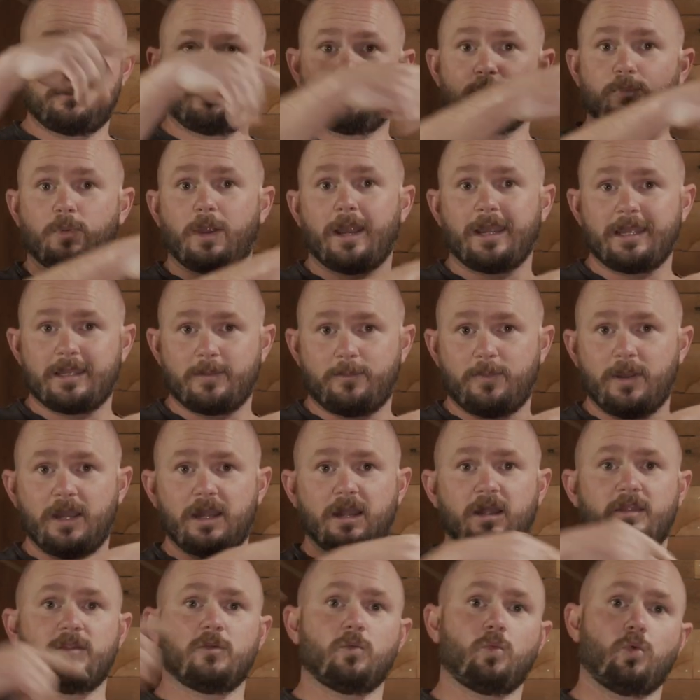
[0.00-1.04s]
break
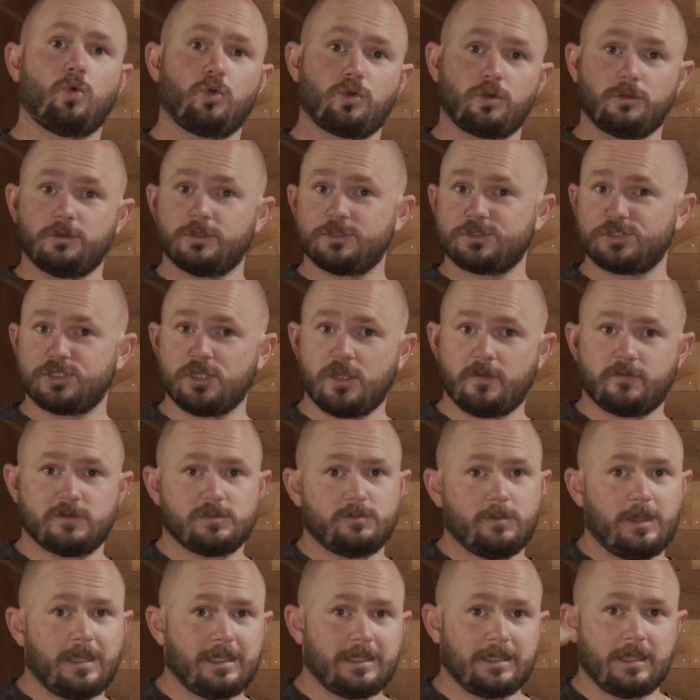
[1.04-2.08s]
apart the water on the surface,
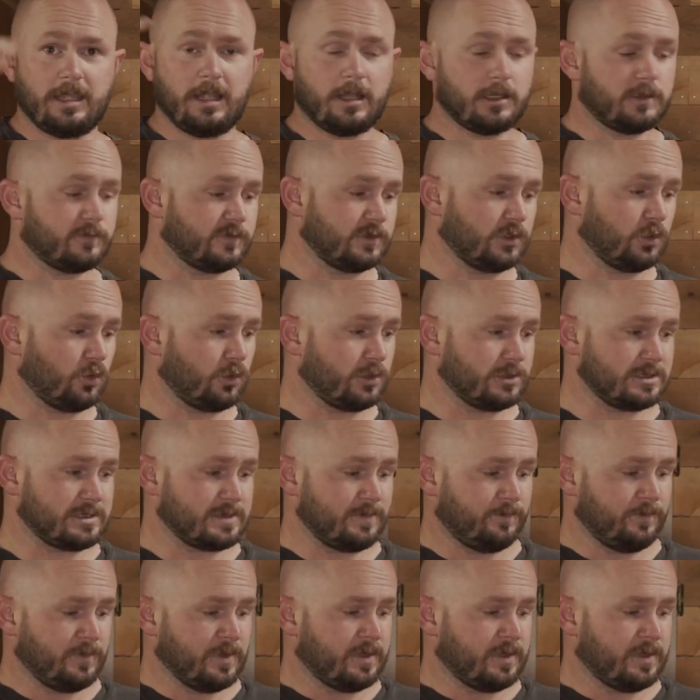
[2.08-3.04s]
making a hell of a noise.